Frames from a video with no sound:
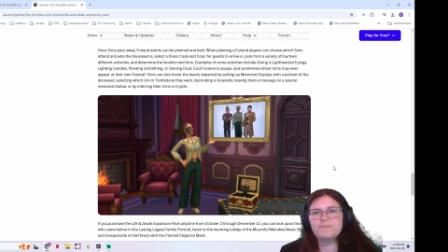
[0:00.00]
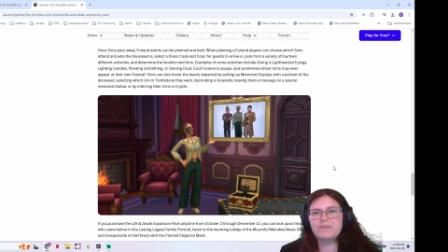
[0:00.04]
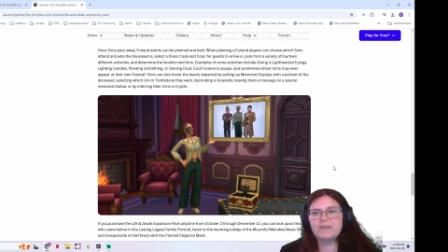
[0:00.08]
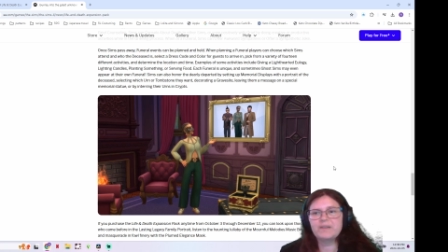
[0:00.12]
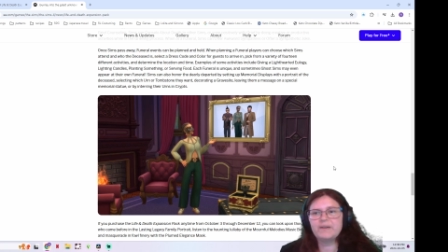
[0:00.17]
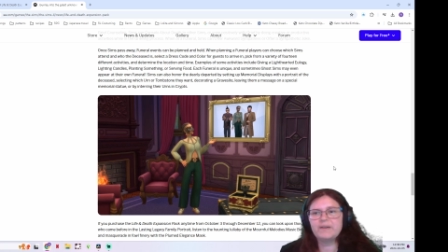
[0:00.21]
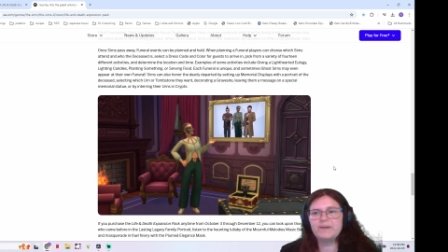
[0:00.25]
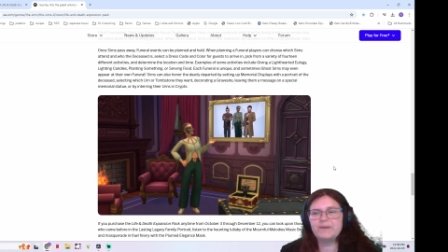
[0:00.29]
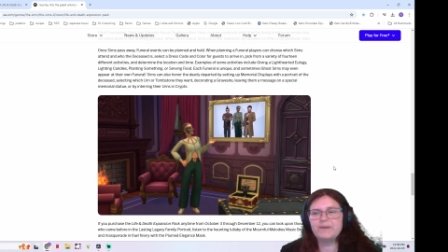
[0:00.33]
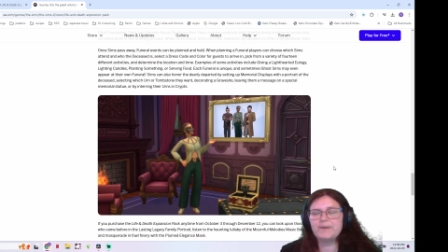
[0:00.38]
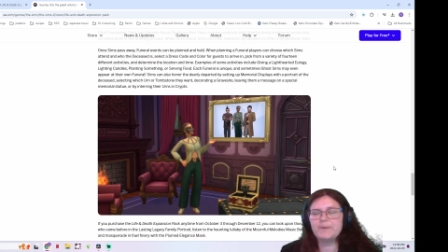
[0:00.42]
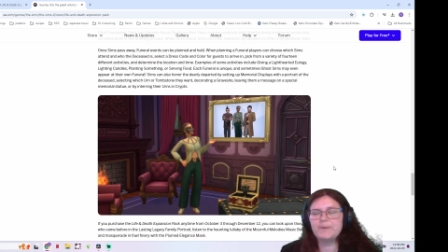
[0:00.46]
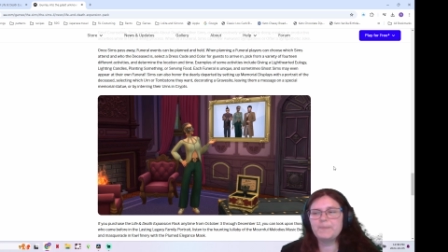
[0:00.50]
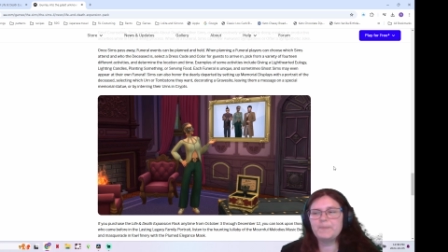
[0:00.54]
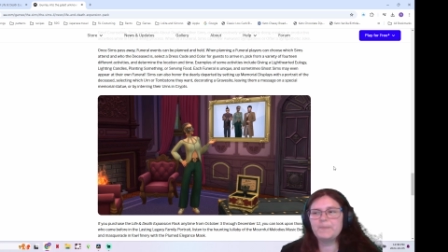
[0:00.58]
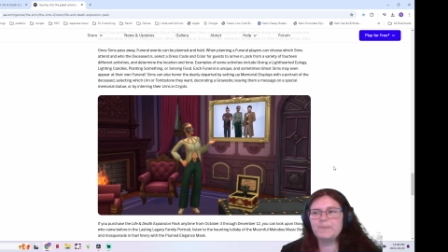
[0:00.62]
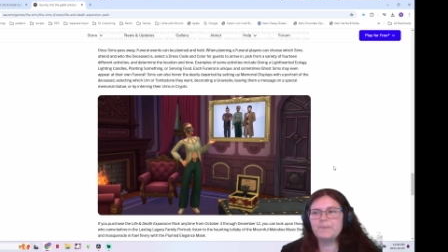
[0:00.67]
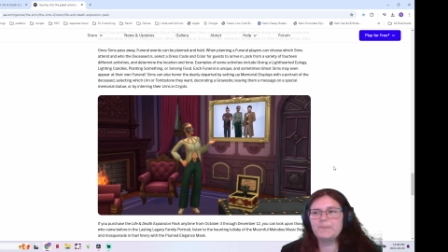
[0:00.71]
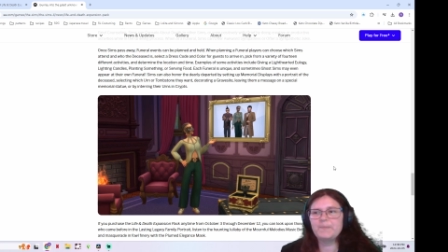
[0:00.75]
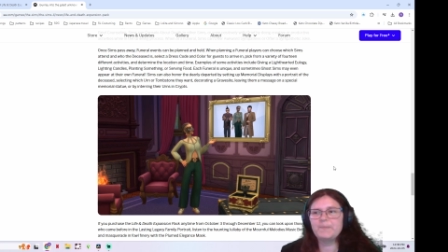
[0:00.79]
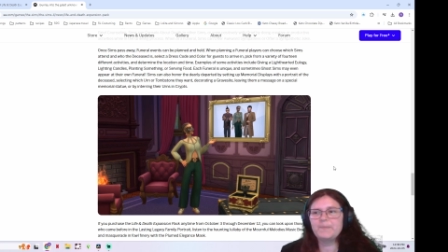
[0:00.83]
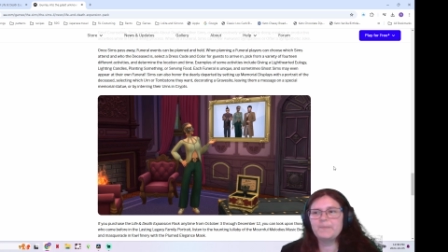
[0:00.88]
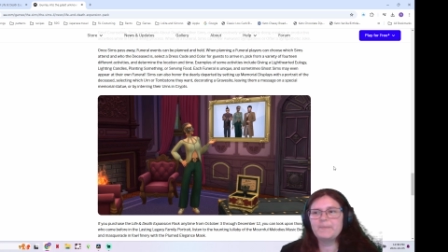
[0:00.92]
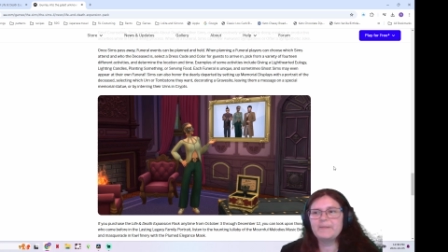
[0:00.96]
Um,
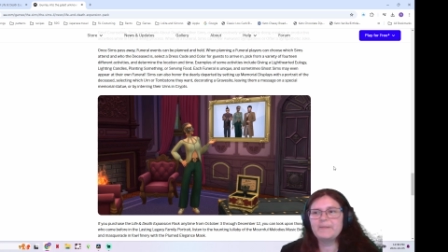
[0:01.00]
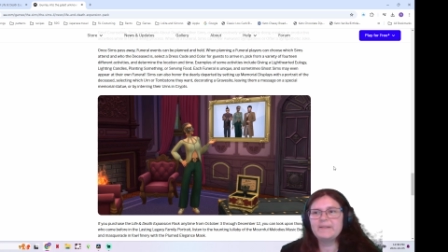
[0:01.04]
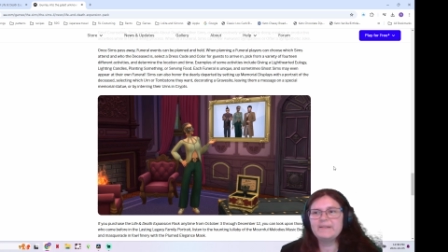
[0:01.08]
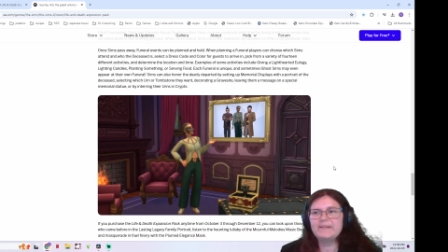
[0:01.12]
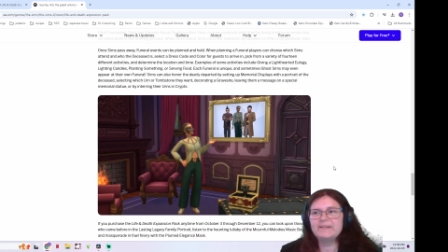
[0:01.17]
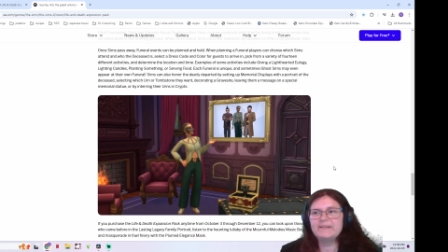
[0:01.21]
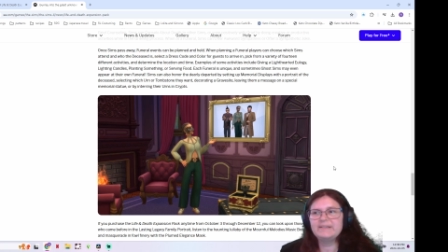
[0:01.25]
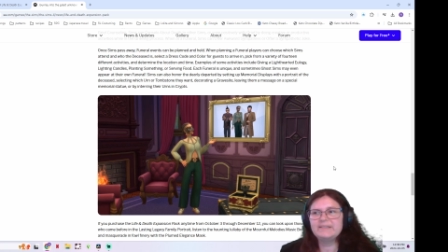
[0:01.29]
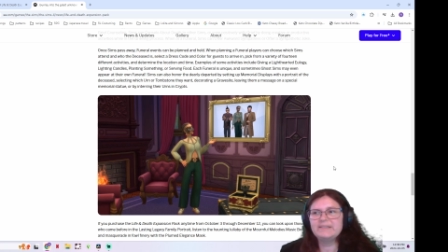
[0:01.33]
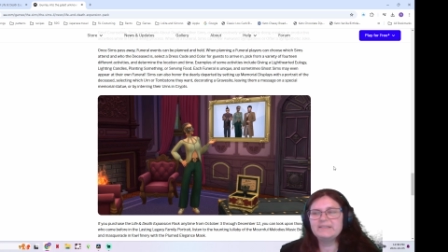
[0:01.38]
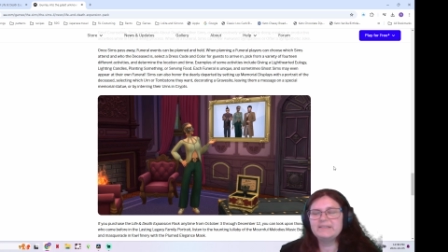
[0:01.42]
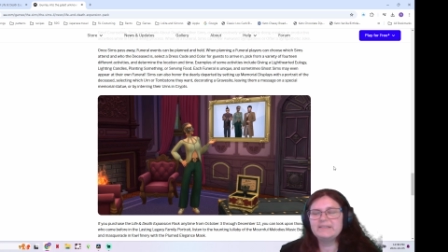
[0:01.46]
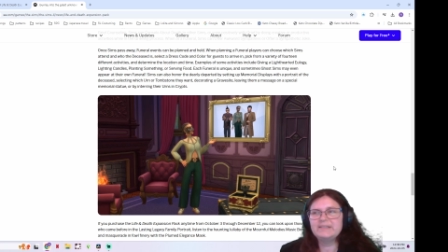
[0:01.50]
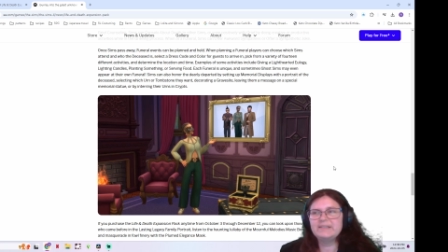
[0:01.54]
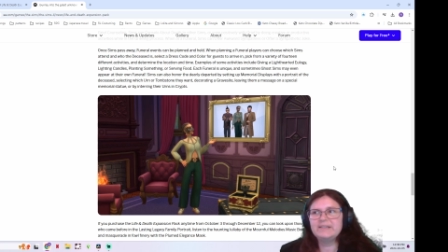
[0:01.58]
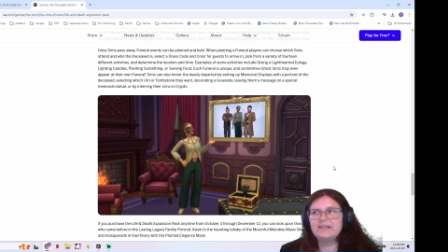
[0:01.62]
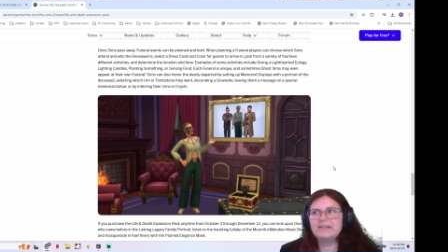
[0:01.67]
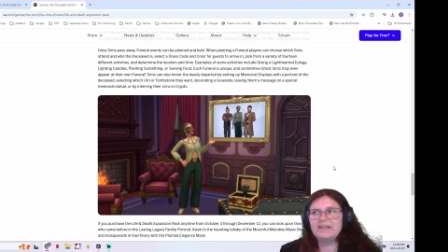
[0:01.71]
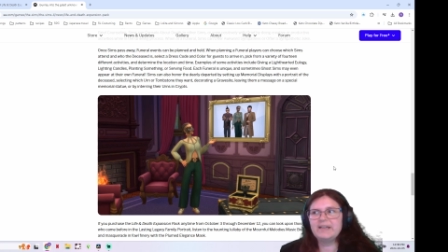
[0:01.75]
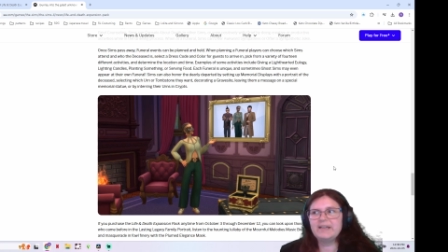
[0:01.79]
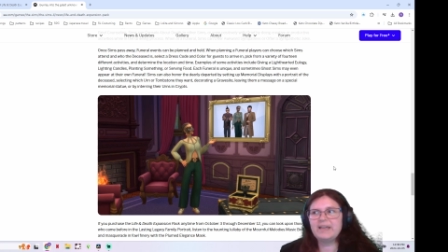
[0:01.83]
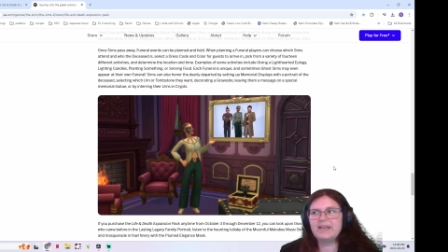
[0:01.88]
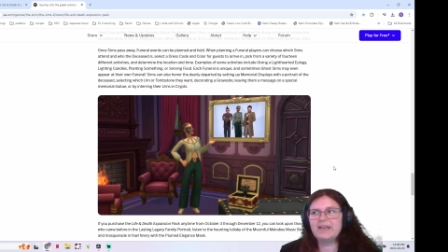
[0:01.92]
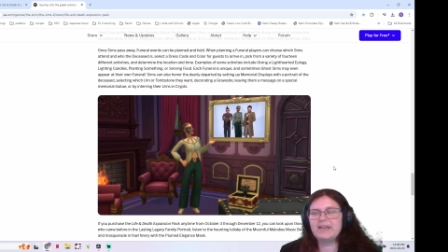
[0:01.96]

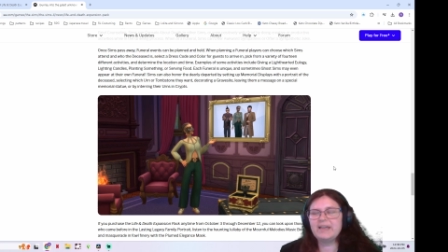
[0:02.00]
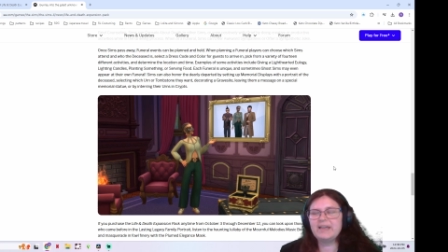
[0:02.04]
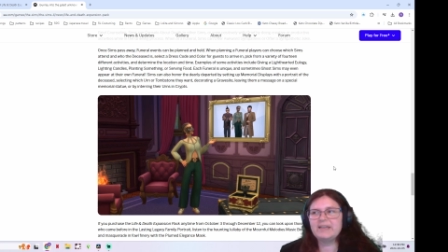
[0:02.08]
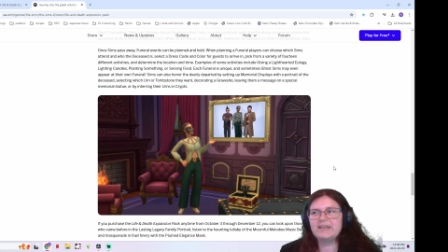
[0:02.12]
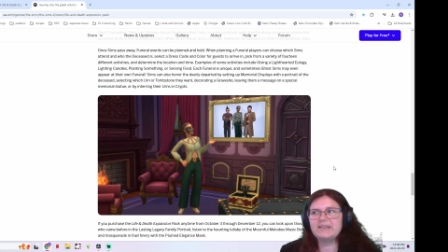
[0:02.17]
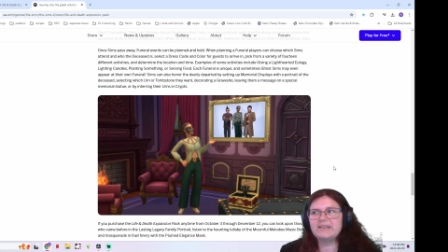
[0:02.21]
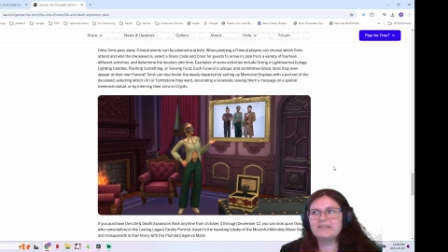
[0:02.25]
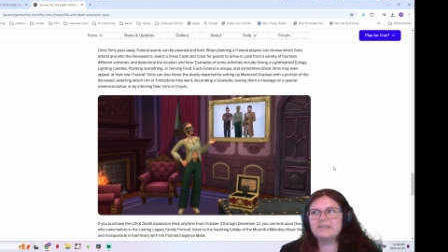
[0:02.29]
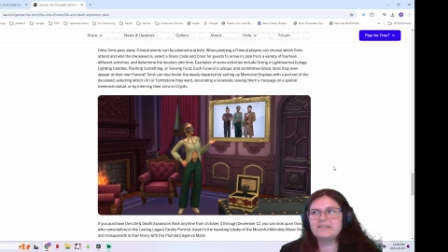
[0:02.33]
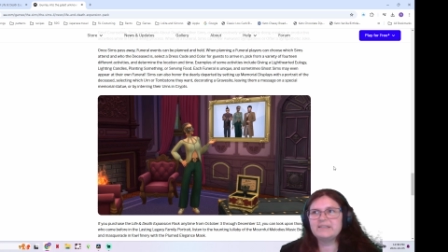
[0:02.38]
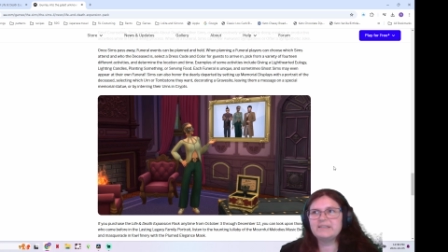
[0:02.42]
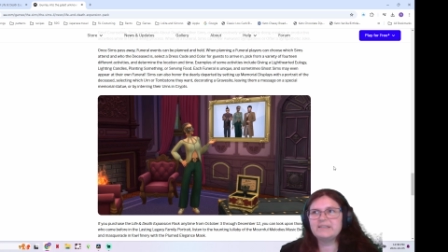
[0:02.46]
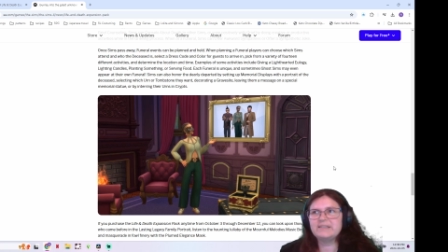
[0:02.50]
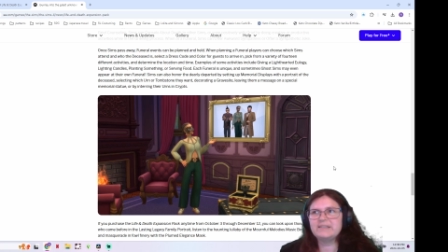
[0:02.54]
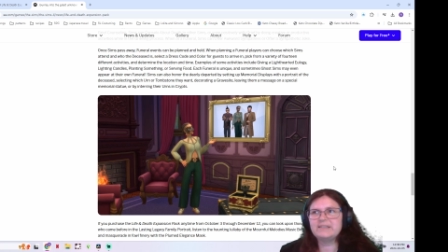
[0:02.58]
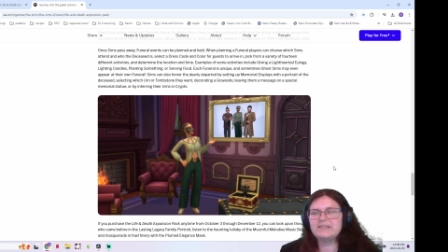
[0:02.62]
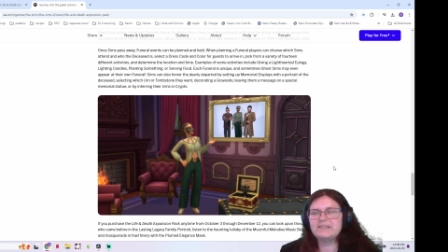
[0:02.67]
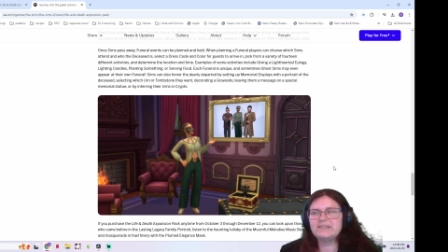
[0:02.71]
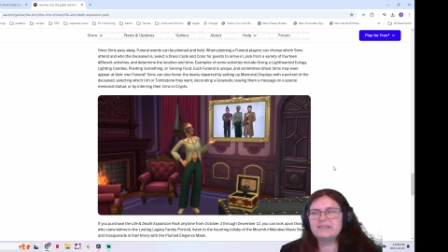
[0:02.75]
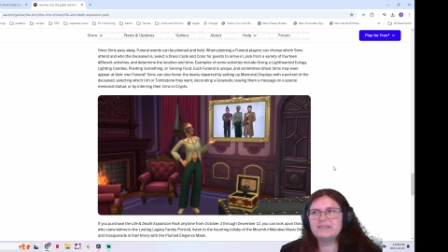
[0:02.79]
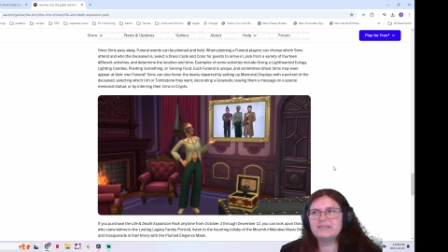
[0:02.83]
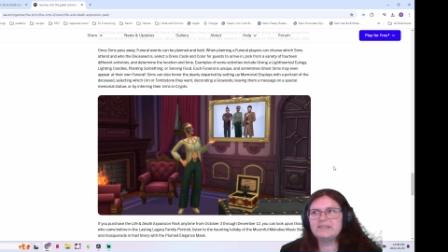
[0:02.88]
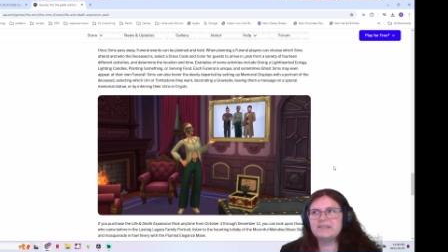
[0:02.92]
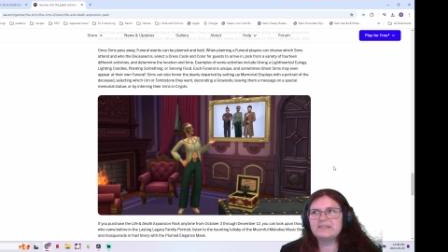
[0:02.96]
and
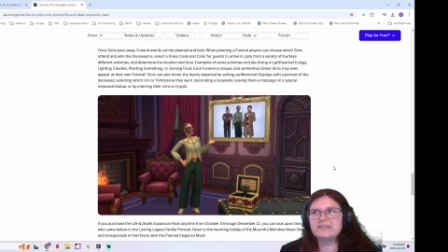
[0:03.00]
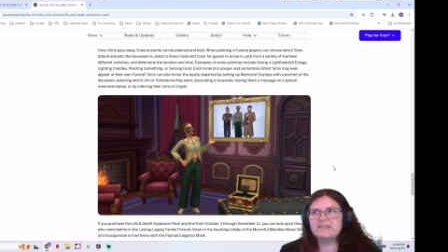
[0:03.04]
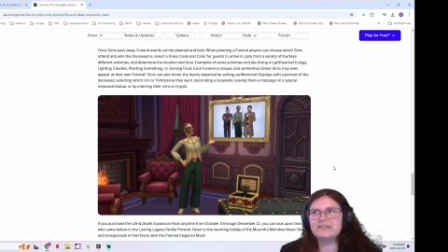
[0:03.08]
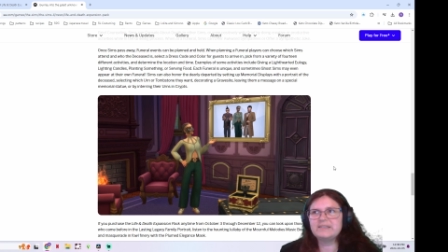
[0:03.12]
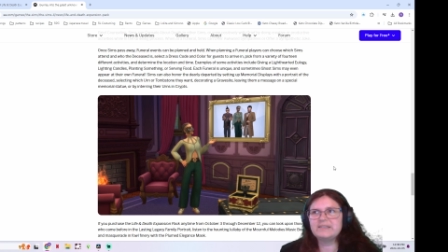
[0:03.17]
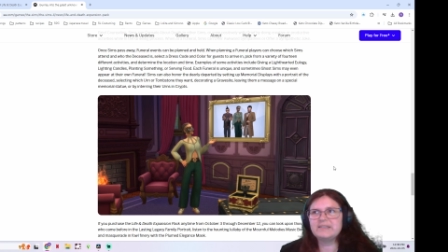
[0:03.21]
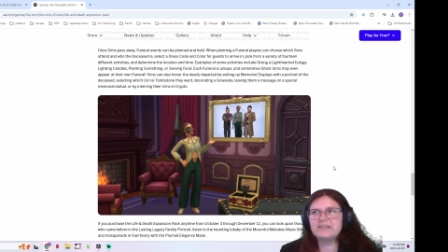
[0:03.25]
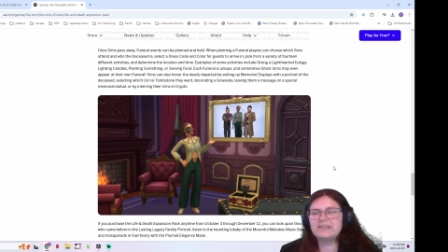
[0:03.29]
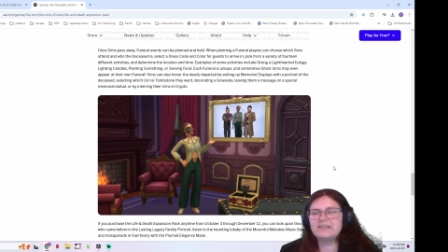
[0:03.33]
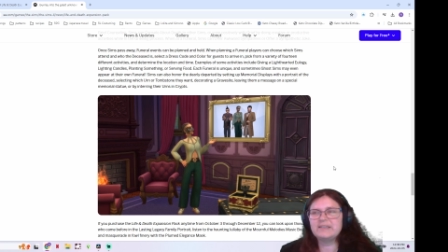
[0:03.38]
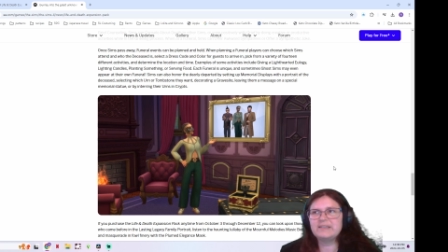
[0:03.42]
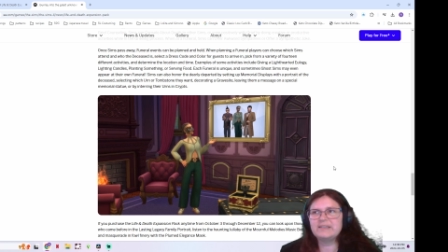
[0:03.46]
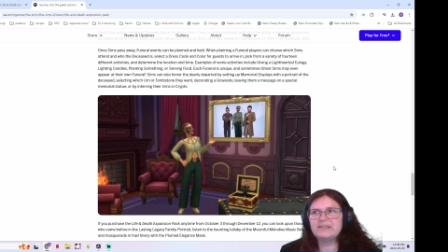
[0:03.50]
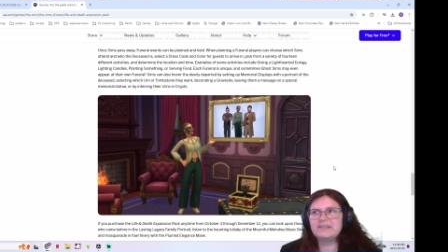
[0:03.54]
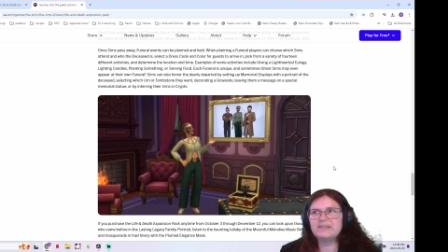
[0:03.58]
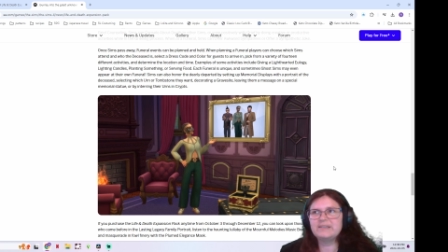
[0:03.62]
let's see,